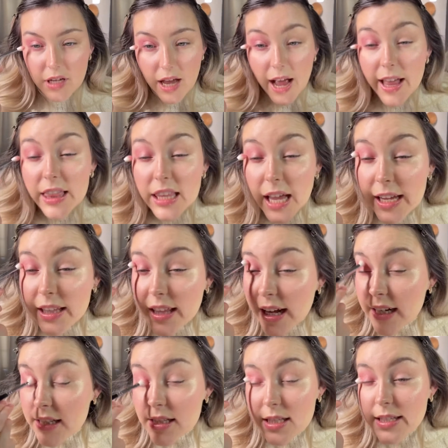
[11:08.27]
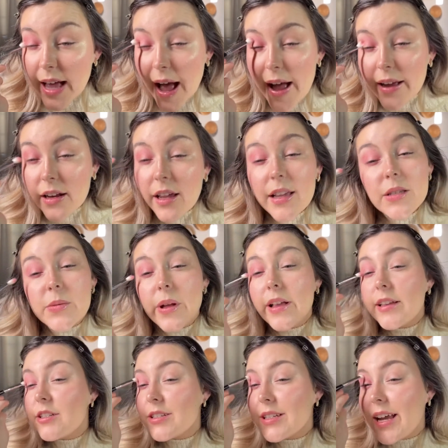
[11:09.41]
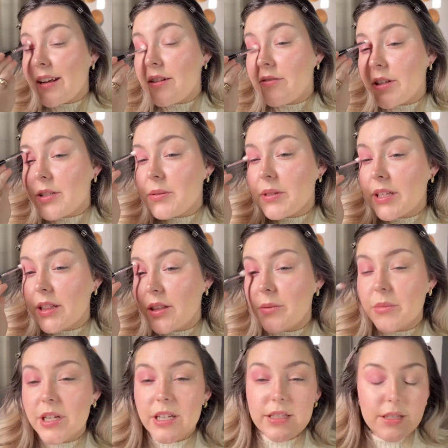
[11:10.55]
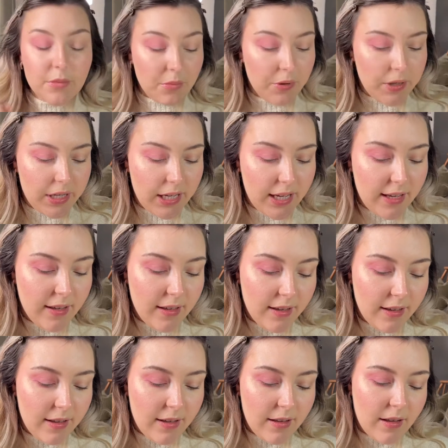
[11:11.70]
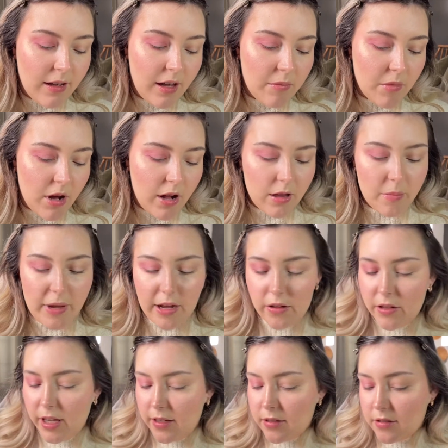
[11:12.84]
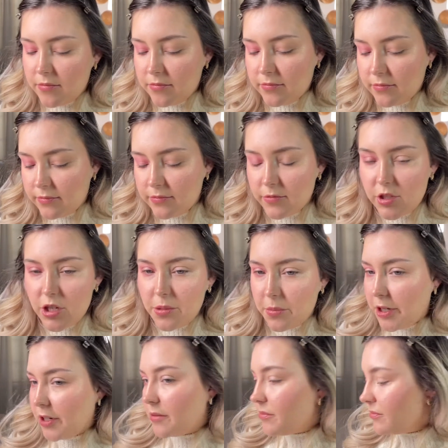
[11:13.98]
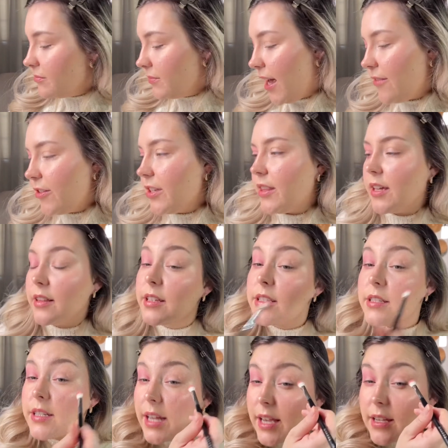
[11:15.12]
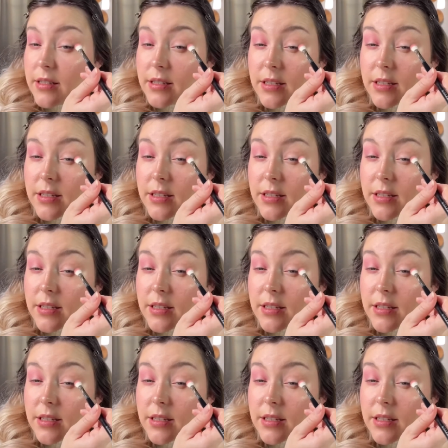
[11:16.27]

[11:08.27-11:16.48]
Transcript: I like that it's satin as well. It just kind of looks really luminous and pretty. I'm all about like shimmer everything these days.